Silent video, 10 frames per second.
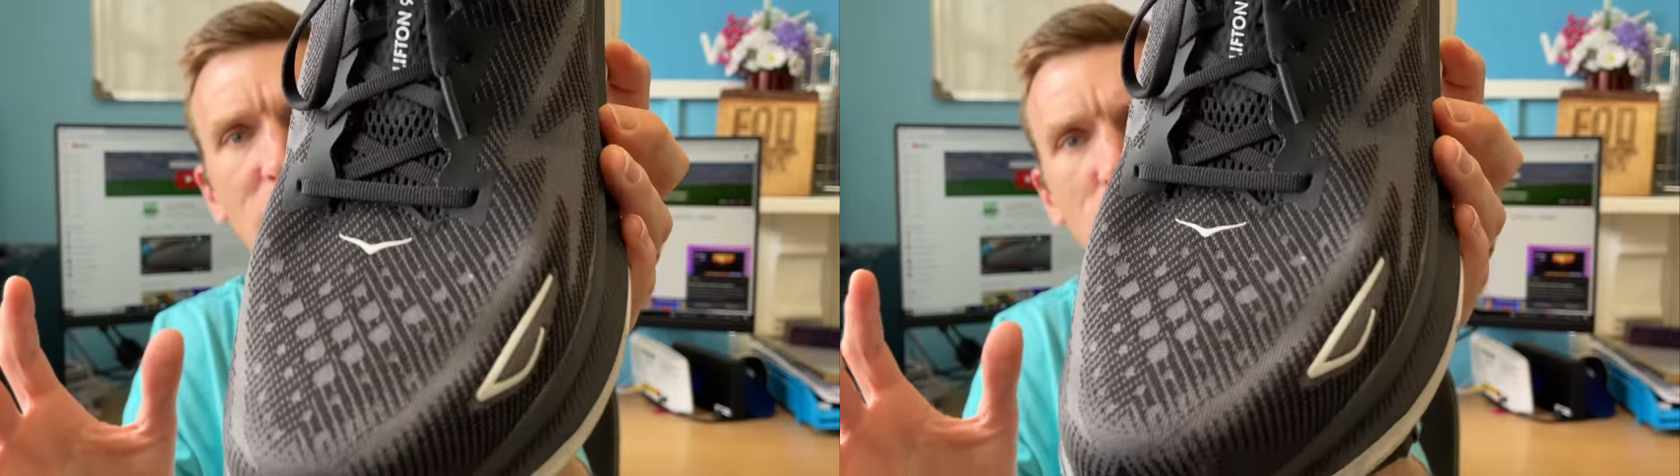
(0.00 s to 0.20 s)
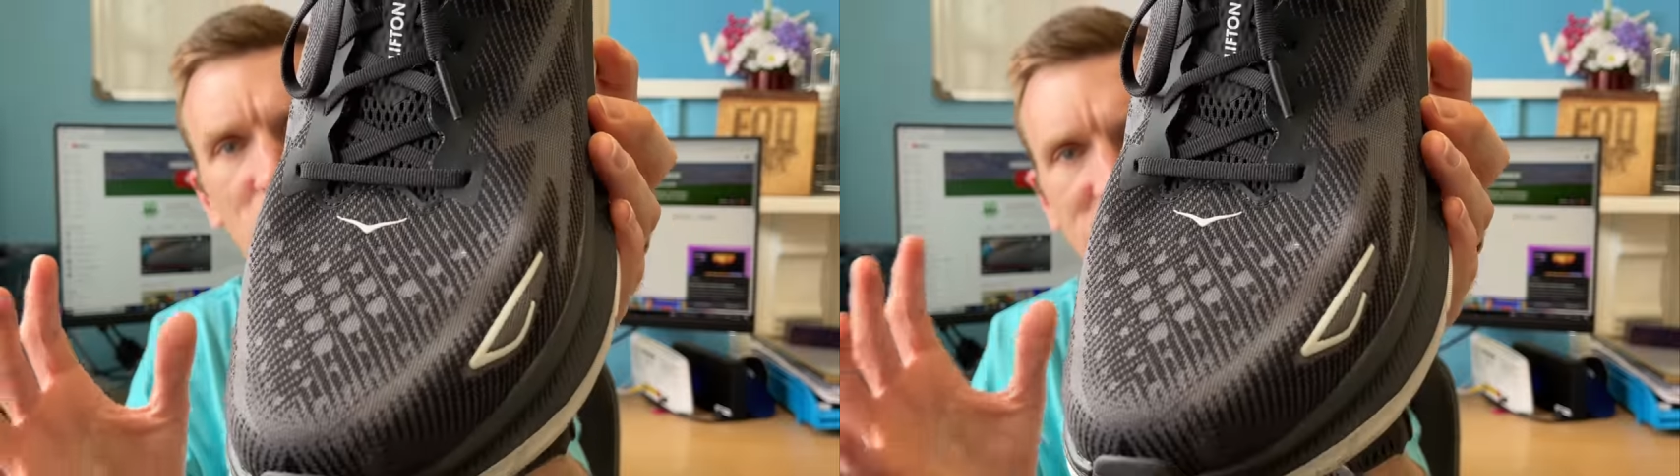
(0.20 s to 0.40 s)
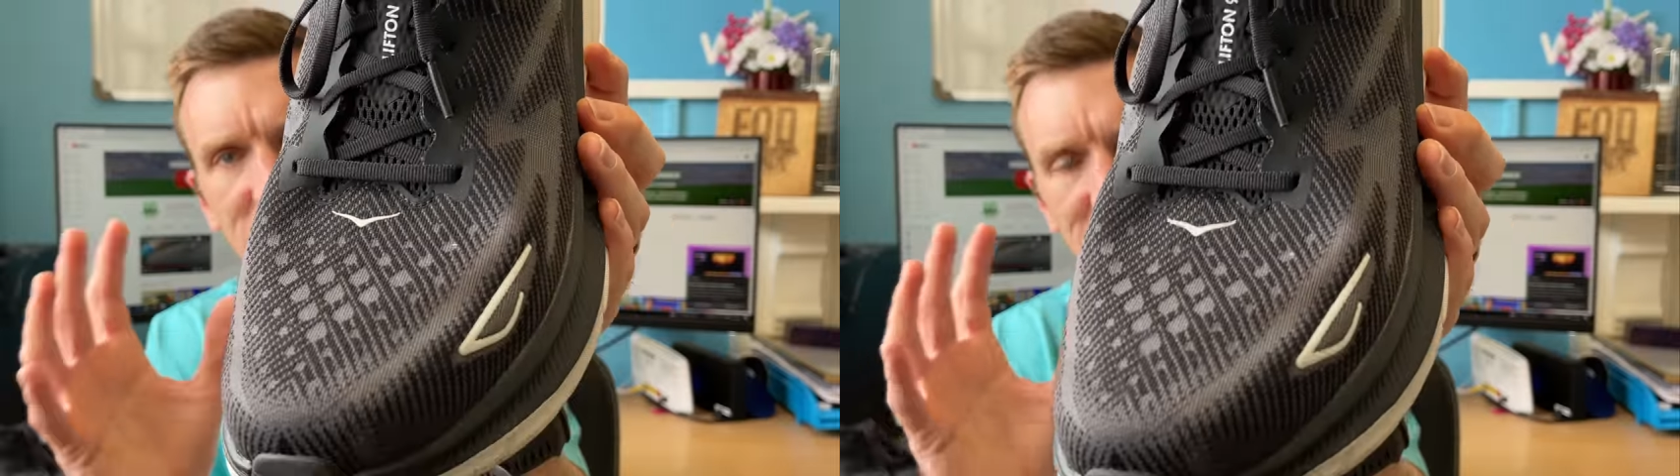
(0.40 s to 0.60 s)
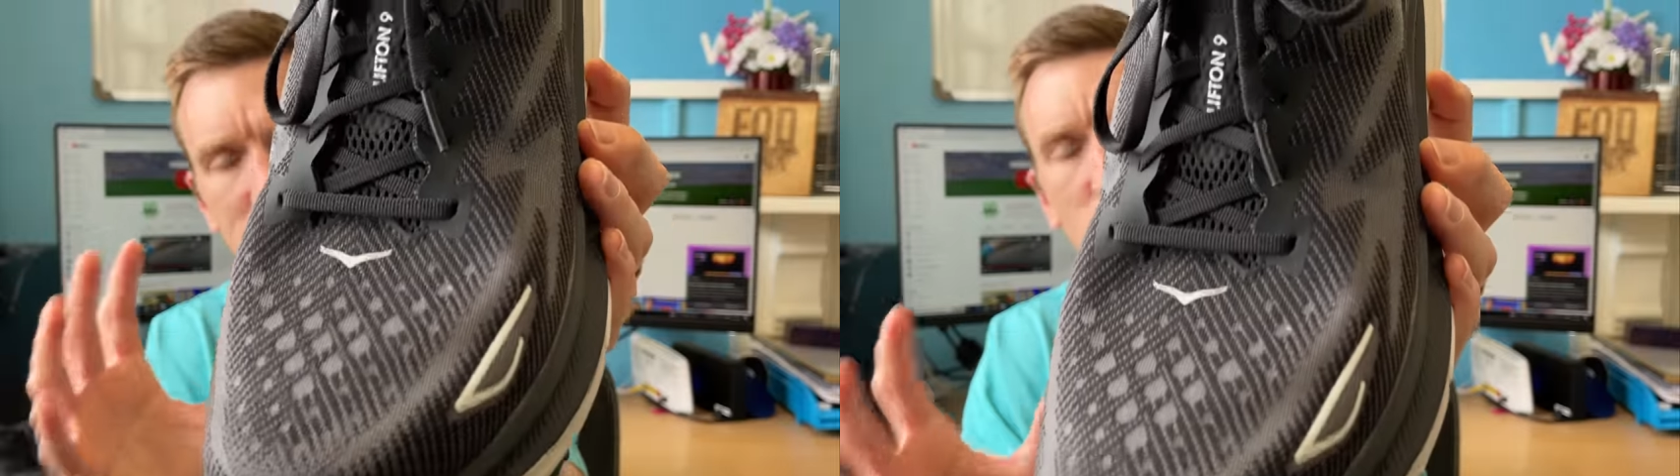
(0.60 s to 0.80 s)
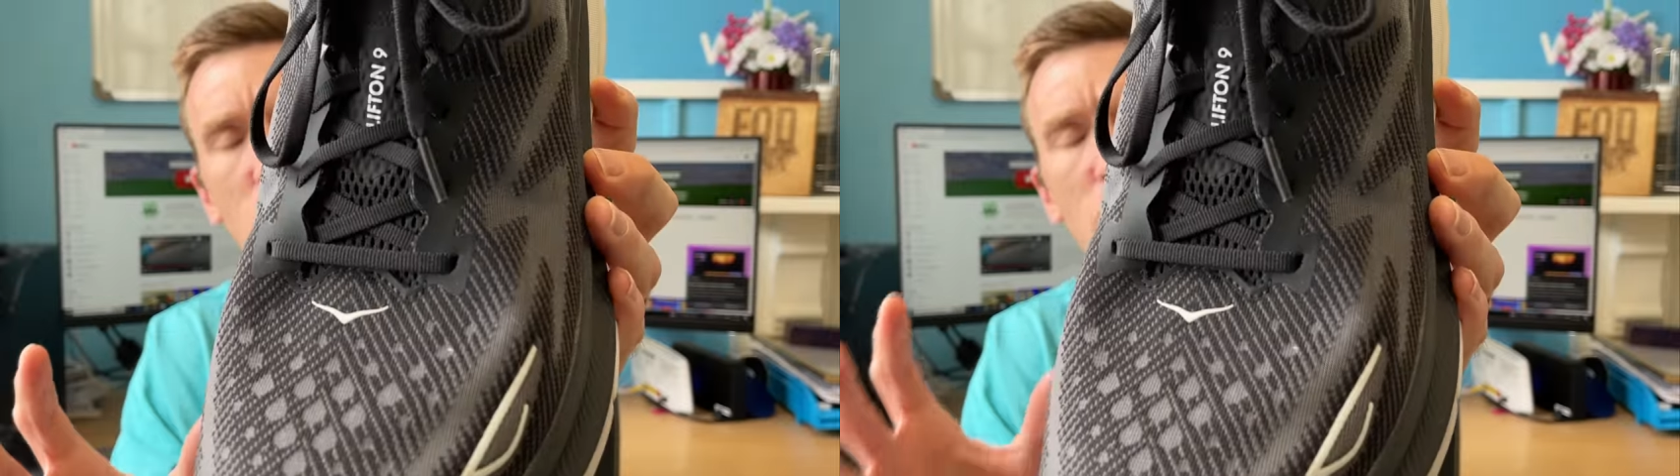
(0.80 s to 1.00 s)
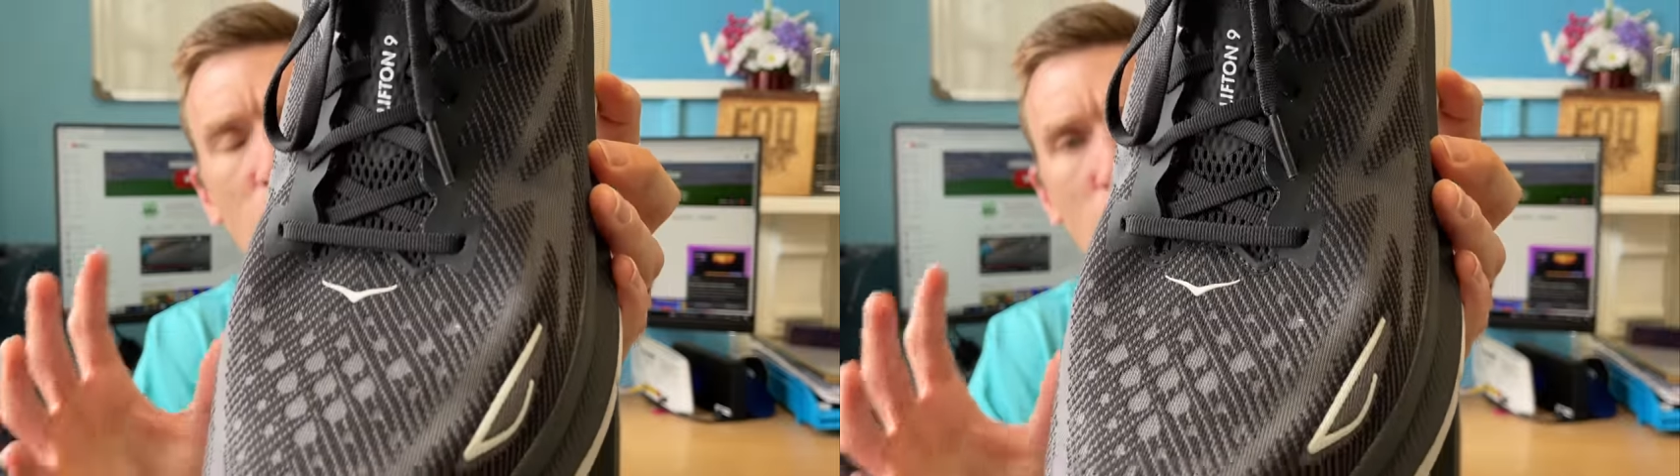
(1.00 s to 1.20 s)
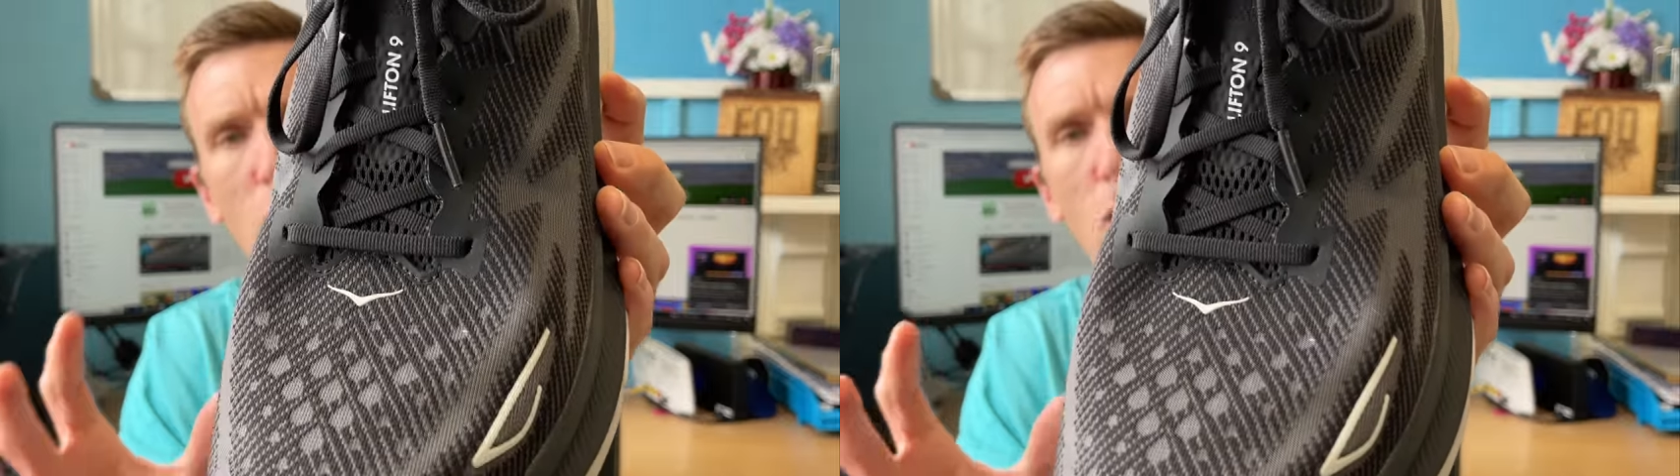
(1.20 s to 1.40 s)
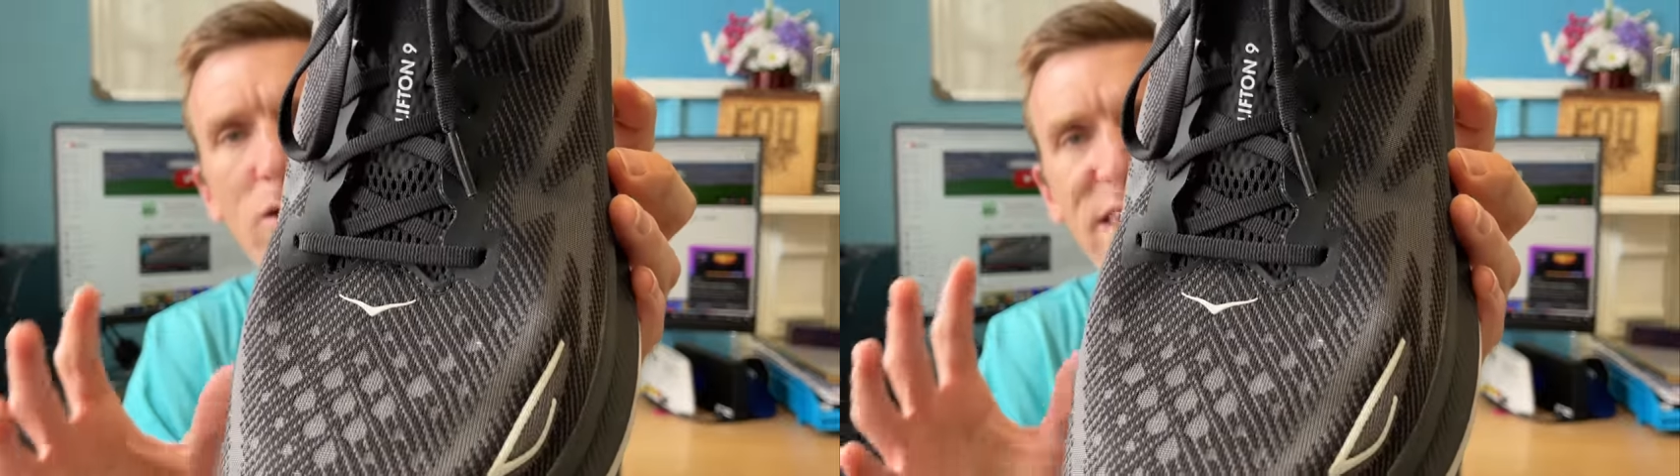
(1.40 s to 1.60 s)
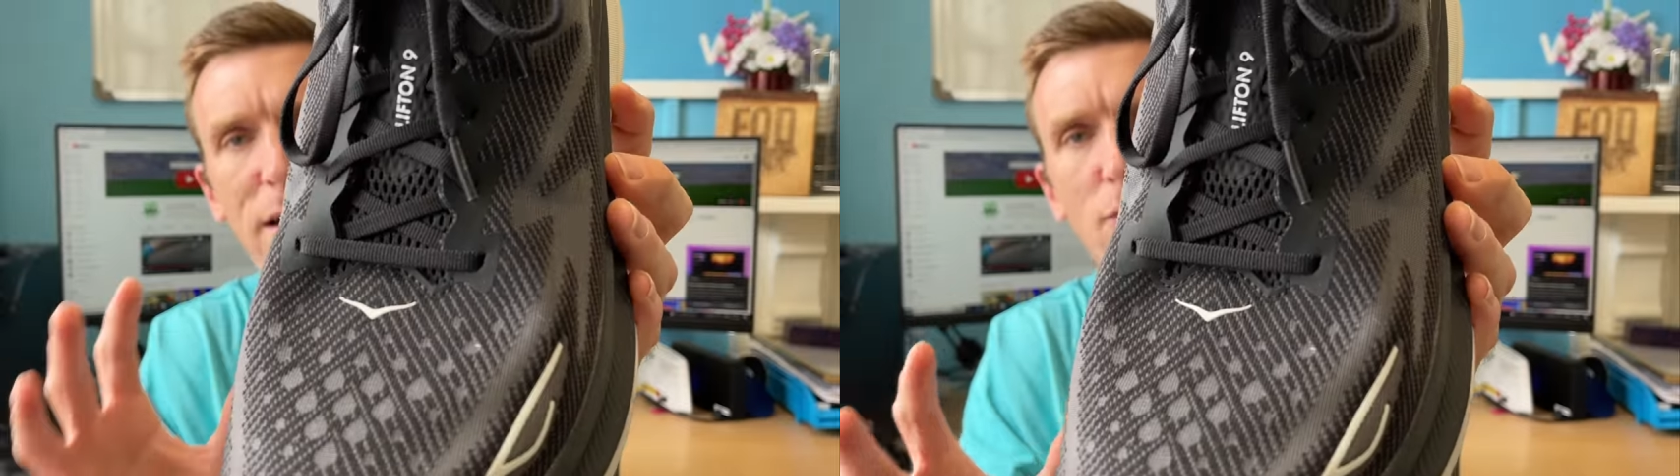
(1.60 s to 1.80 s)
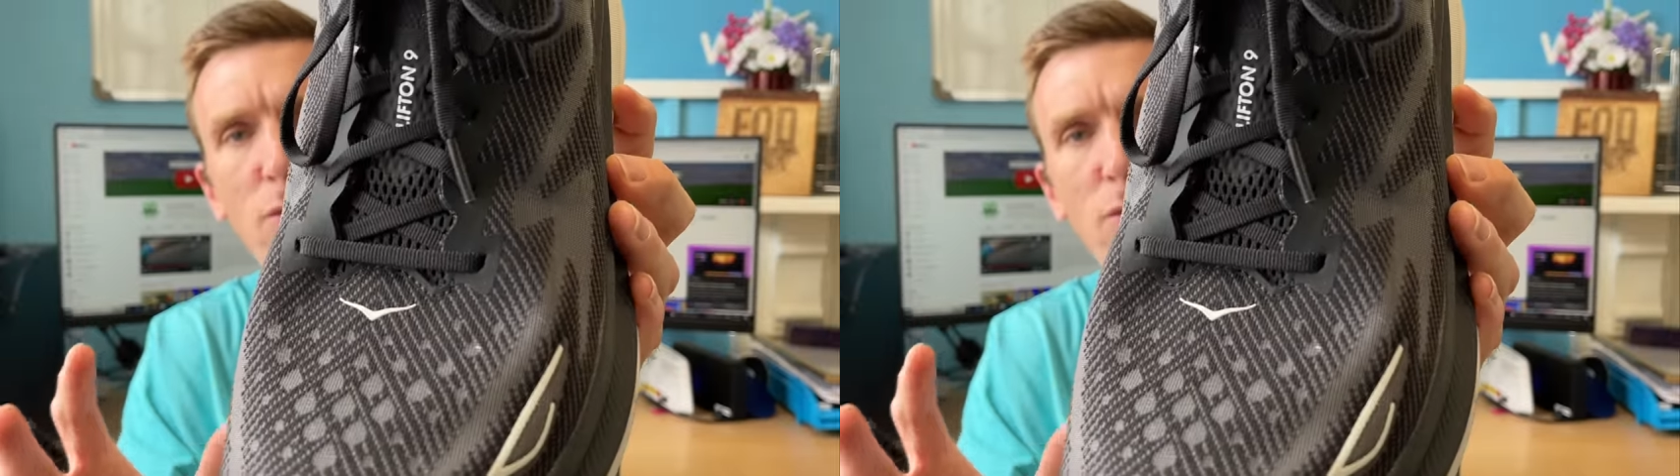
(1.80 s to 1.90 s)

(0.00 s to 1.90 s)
just good lockdown